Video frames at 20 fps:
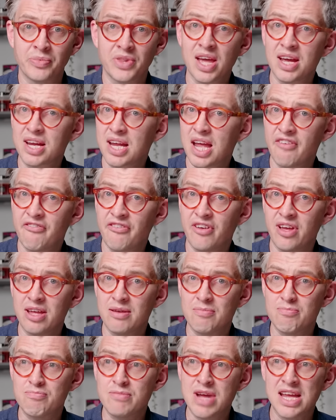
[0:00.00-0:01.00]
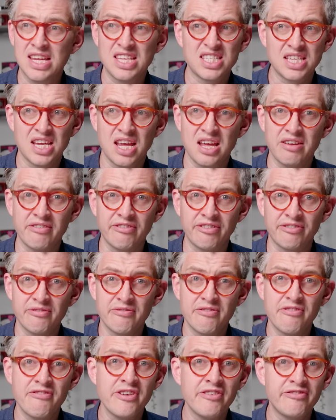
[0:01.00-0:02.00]
that cafe may save
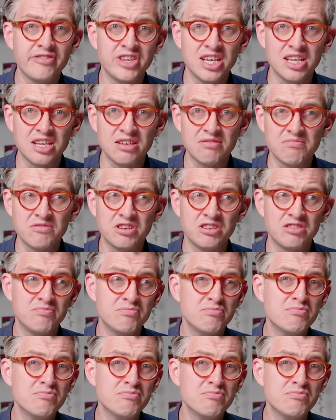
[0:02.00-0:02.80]
15,